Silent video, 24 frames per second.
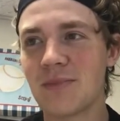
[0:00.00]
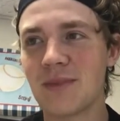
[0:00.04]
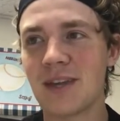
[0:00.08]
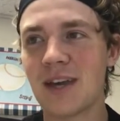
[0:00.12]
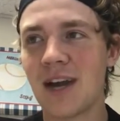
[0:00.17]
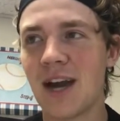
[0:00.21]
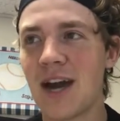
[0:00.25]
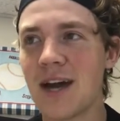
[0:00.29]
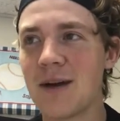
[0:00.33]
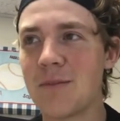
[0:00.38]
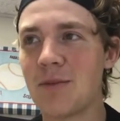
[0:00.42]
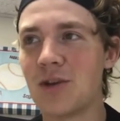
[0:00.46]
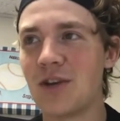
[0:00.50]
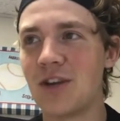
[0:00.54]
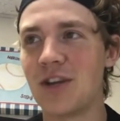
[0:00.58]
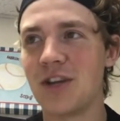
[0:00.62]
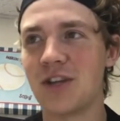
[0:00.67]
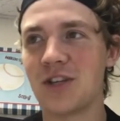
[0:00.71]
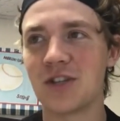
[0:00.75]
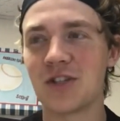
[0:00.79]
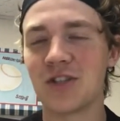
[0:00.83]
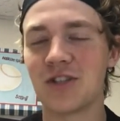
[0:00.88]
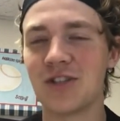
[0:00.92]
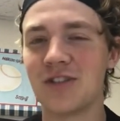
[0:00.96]

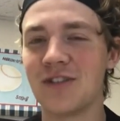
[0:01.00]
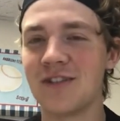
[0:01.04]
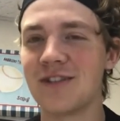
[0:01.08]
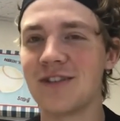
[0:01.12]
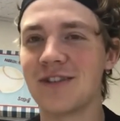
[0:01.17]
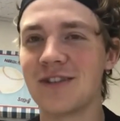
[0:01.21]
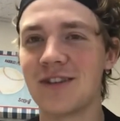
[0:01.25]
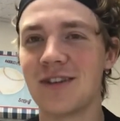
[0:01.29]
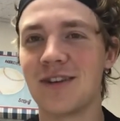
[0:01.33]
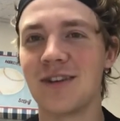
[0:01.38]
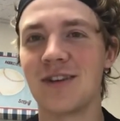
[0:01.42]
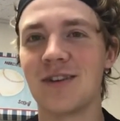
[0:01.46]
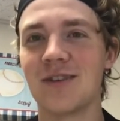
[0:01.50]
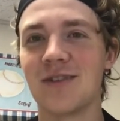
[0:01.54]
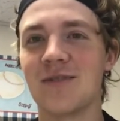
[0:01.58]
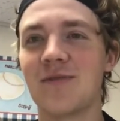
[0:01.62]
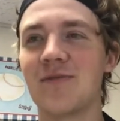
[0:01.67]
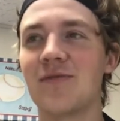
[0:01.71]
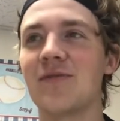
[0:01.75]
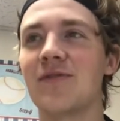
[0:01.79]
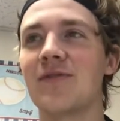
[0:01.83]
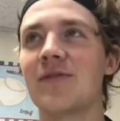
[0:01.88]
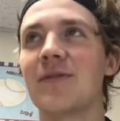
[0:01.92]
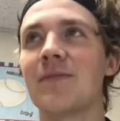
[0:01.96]
combinations
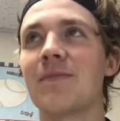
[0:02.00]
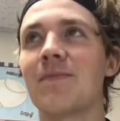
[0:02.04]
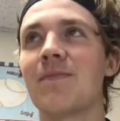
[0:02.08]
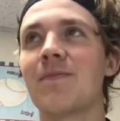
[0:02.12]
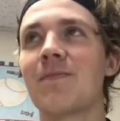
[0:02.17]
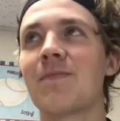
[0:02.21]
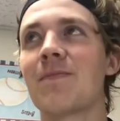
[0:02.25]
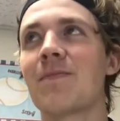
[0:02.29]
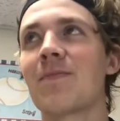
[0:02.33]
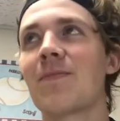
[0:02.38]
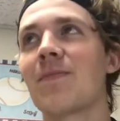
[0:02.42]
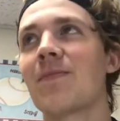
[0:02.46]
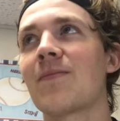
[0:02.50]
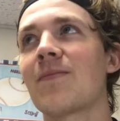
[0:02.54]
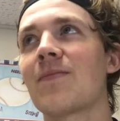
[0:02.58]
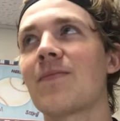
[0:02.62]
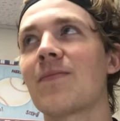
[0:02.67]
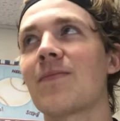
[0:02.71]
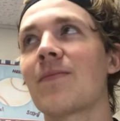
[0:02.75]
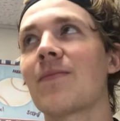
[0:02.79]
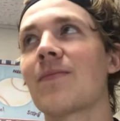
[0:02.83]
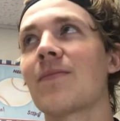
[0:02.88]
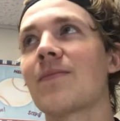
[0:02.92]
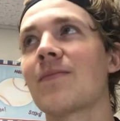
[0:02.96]
of
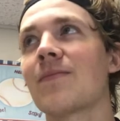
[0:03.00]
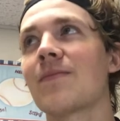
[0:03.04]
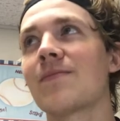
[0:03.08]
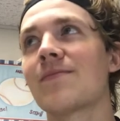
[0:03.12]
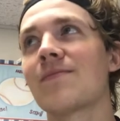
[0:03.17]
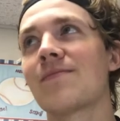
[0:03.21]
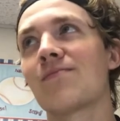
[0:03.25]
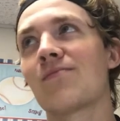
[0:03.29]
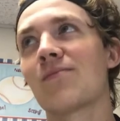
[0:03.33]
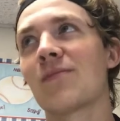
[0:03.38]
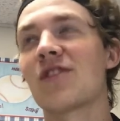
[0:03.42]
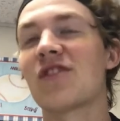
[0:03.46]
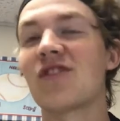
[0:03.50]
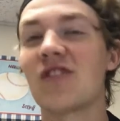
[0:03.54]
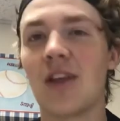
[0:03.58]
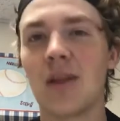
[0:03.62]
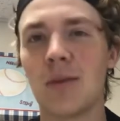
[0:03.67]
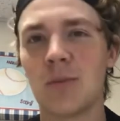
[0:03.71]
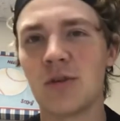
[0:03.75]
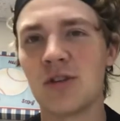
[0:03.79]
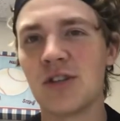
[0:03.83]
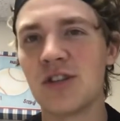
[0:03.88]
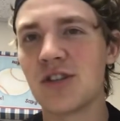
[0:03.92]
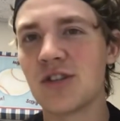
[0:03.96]

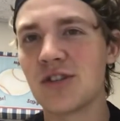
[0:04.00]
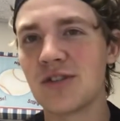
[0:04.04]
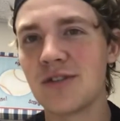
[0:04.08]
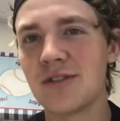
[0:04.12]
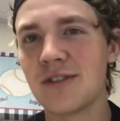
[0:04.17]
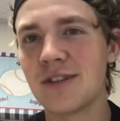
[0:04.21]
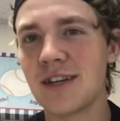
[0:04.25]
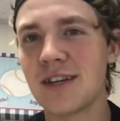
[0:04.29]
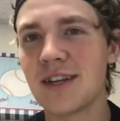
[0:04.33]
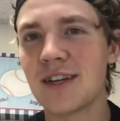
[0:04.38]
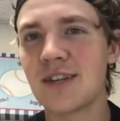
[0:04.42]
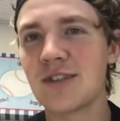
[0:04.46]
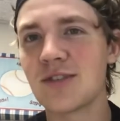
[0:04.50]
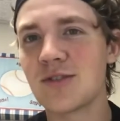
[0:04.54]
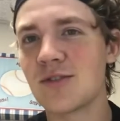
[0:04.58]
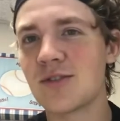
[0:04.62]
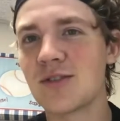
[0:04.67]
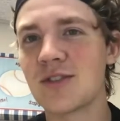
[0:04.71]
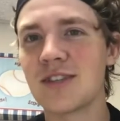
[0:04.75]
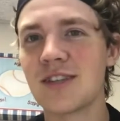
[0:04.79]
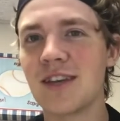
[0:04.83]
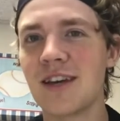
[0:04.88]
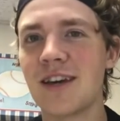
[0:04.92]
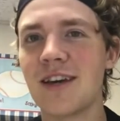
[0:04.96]
celebrations, I guess, so to
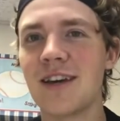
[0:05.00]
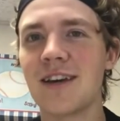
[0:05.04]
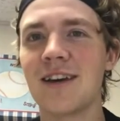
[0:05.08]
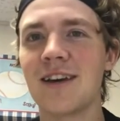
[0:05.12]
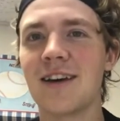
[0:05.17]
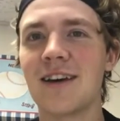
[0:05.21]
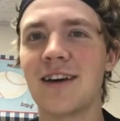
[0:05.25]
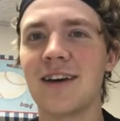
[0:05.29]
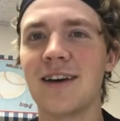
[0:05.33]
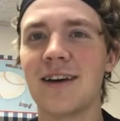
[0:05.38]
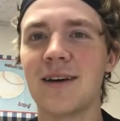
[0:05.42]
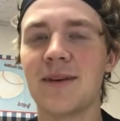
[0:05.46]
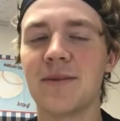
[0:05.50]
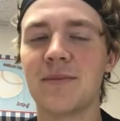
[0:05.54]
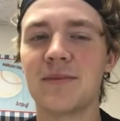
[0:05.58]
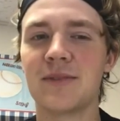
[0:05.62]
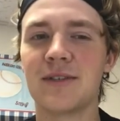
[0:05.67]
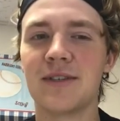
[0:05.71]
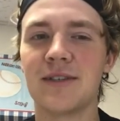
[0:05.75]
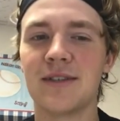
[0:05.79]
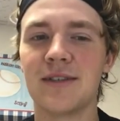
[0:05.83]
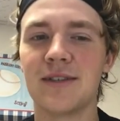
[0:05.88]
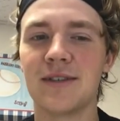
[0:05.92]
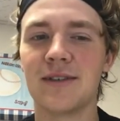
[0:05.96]
say,
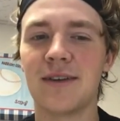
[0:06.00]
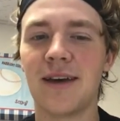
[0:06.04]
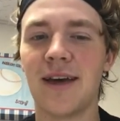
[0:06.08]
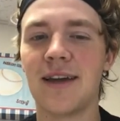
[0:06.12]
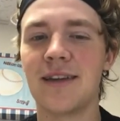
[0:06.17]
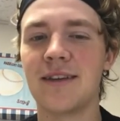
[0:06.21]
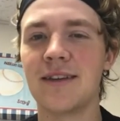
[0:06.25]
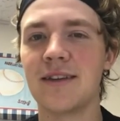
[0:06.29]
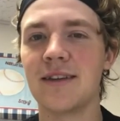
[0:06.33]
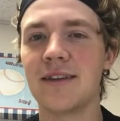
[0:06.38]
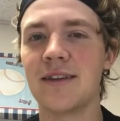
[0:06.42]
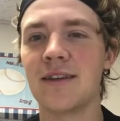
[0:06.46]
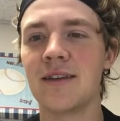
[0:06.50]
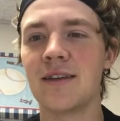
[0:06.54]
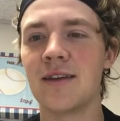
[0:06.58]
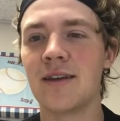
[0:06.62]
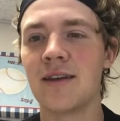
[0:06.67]
to end it.